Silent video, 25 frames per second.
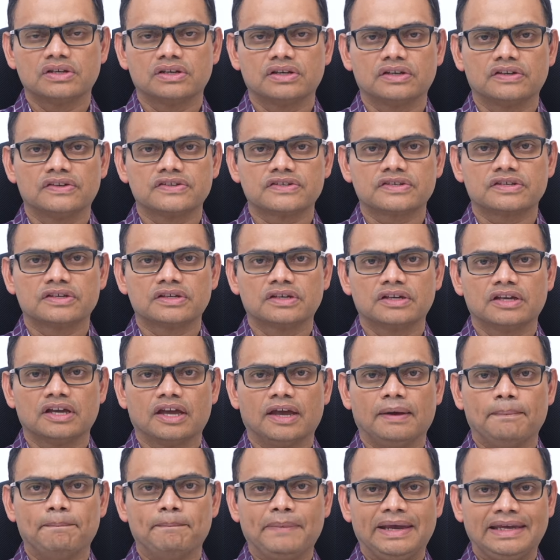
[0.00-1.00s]
is
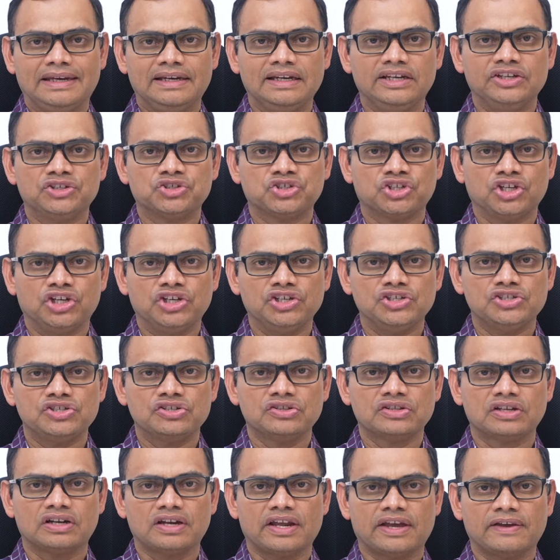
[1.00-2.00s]
mainly change
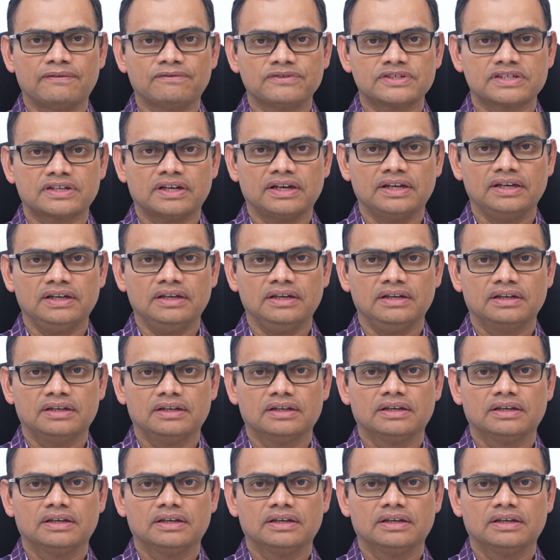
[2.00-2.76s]
in the lifestyle,